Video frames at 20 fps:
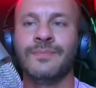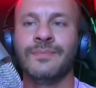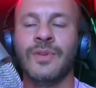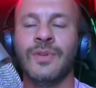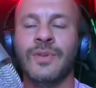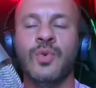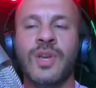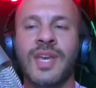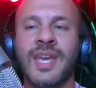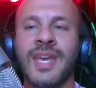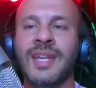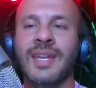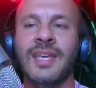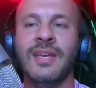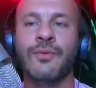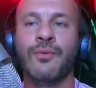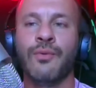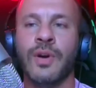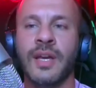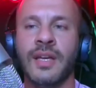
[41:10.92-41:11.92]
you can't
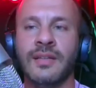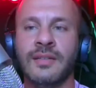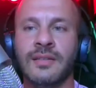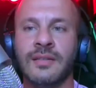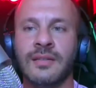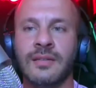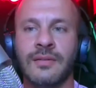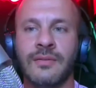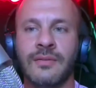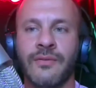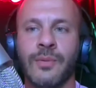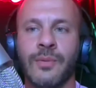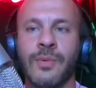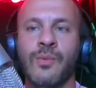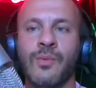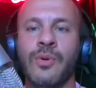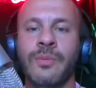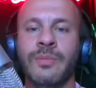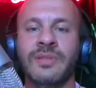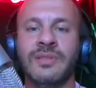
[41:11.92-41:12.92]
erase from a
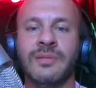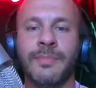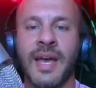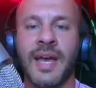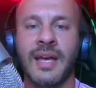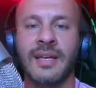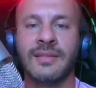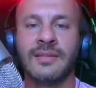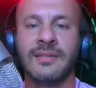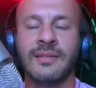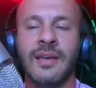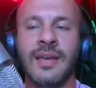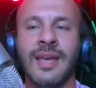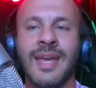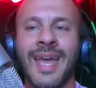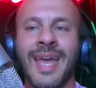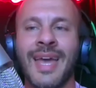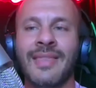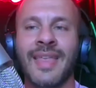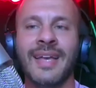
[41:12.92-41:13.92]
woman's past,
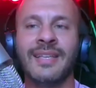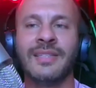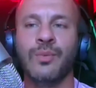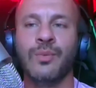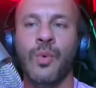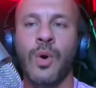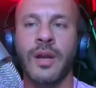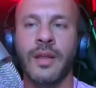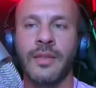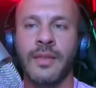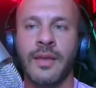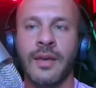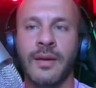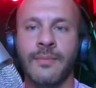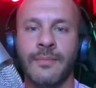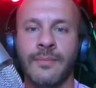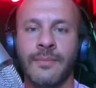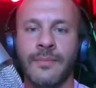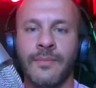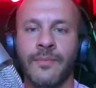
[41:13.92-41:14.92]
and that's one of them.
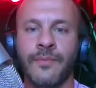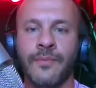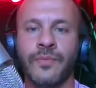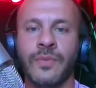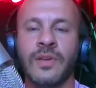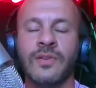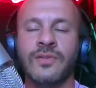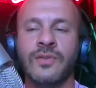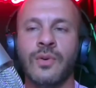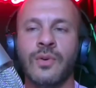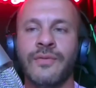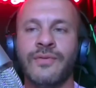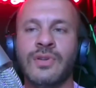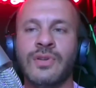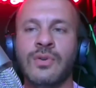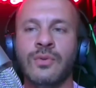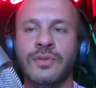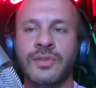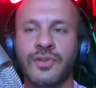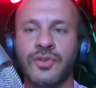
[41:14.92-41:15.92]
So if she
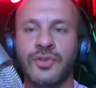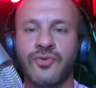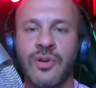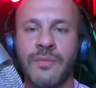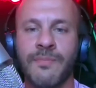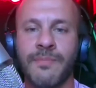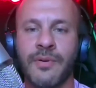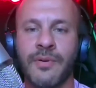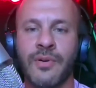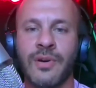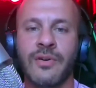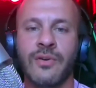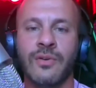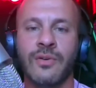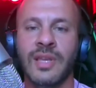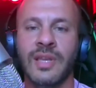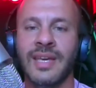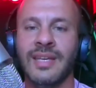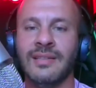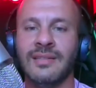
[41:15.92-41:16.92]
was a stripper in her
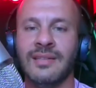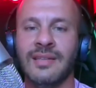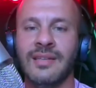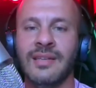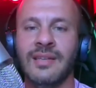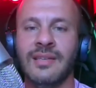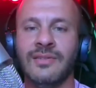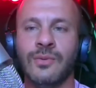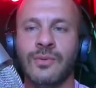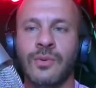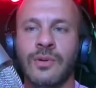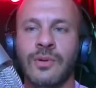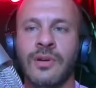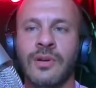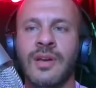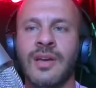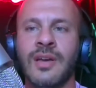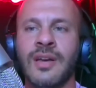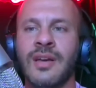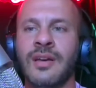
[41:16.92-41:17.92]
late teens or
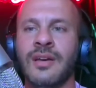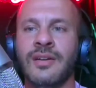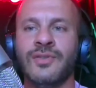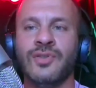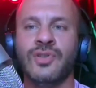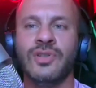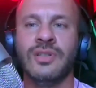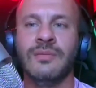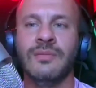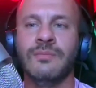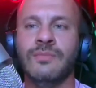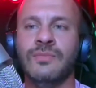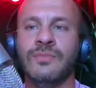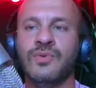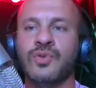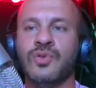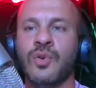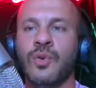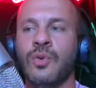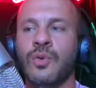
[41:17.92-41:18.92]
she
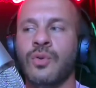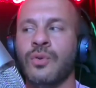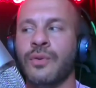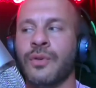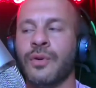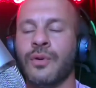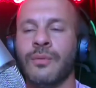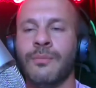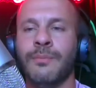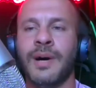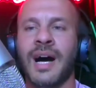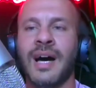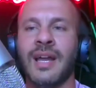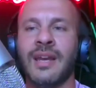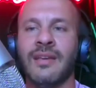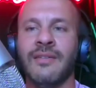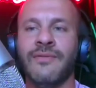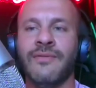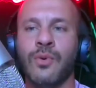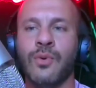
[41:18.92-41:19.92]
sold her
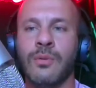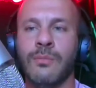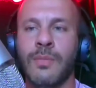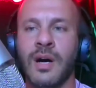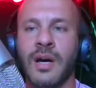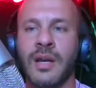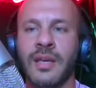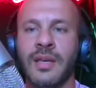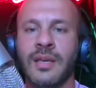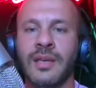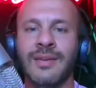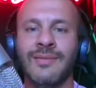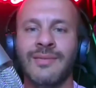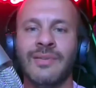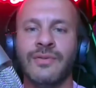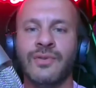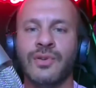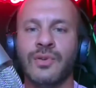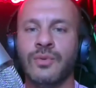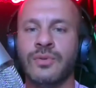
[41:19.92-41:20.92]
body for money, even
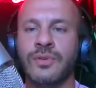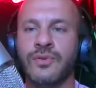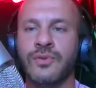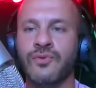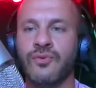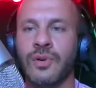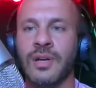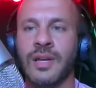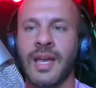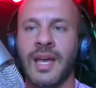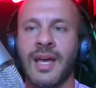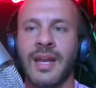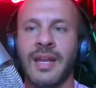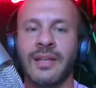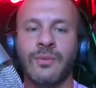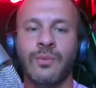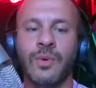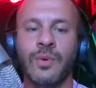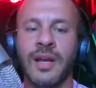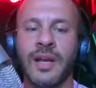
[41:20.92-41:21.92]
if she was a drug
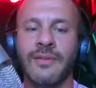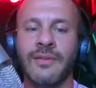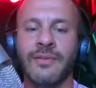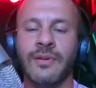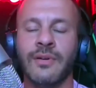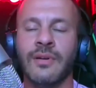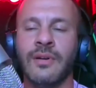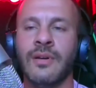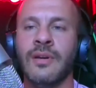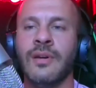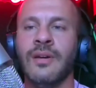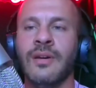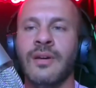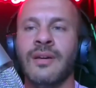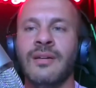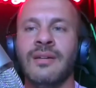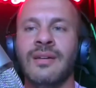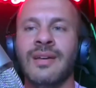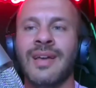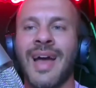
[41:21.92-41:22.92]
addict, whatever,
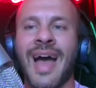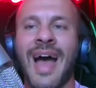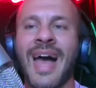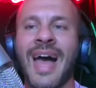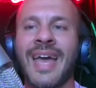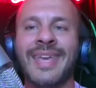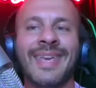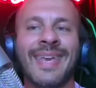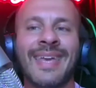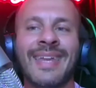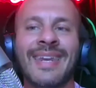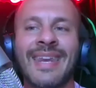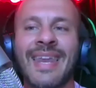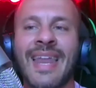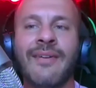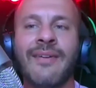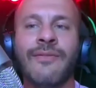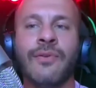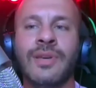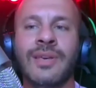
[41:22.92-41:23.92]
I can
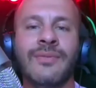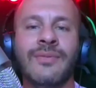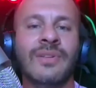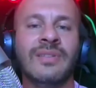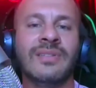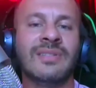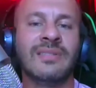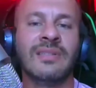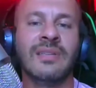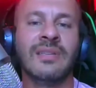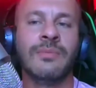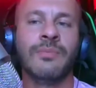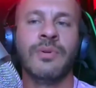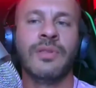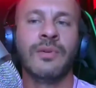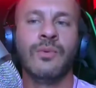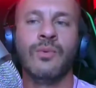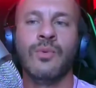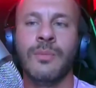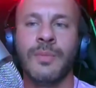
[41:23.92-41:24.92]
never even sleep with
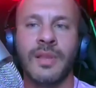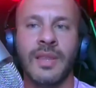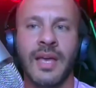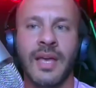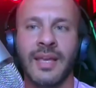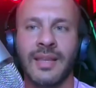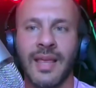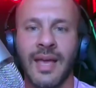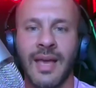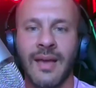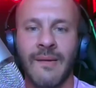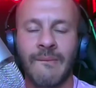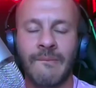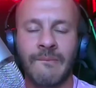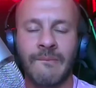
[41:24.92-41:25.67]
a woman like that